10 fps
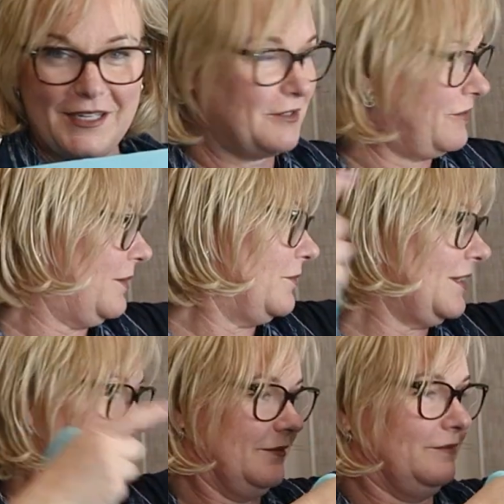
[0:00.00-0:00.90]
piece of
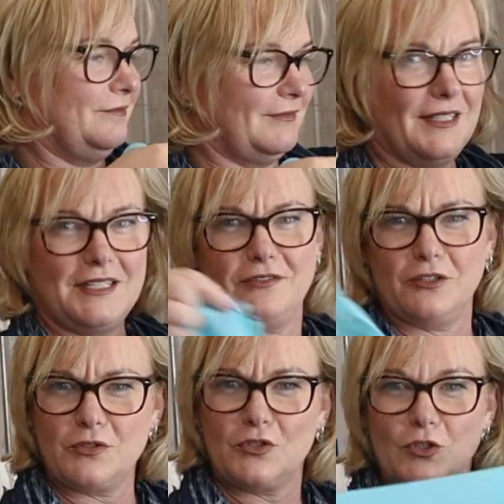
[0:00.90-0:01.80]
fabric, and this
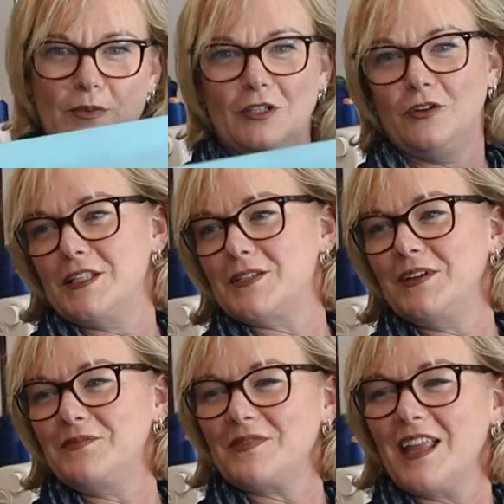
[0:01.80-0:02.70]
feels super long, this
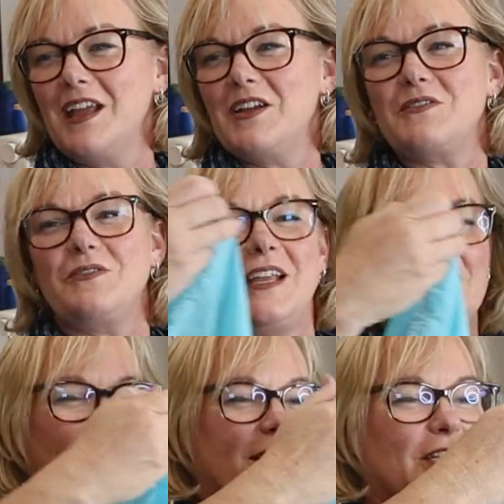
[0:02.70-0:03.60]
one. We're
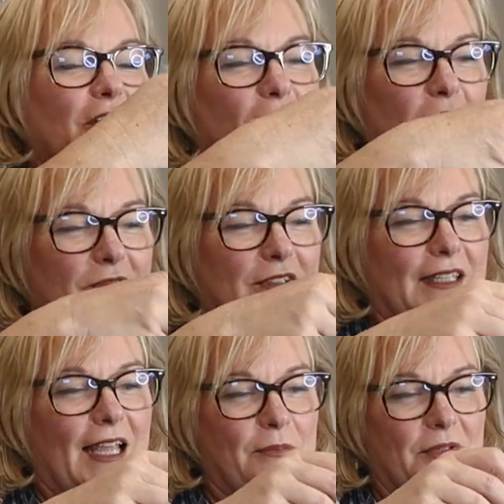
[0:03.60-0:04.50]
going to
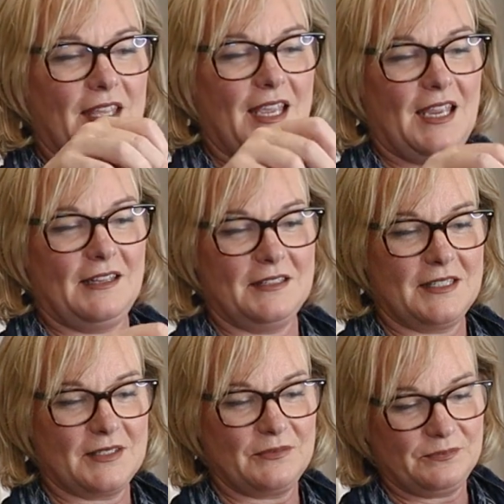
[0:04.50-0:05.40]
overlap the
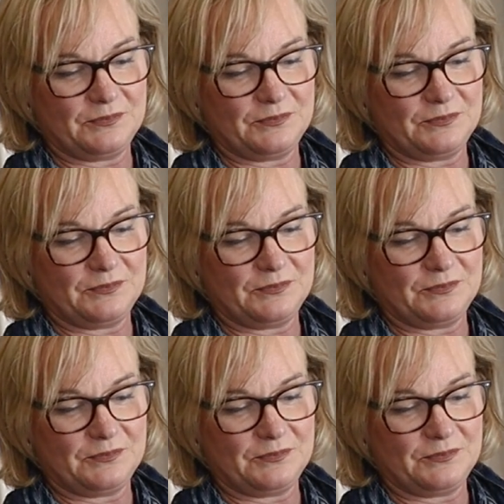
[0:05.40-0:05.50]
ends